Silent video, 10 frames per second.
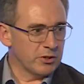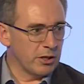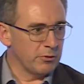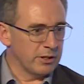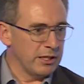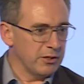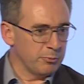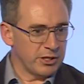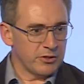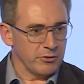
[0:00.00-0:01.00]
go and killing
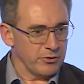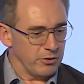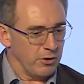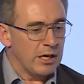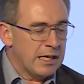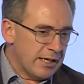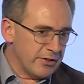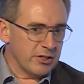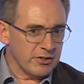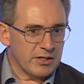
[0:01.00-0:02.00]
pedestrians and not is
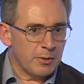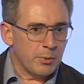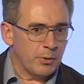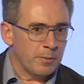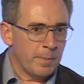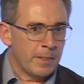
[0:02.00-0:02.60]
an example.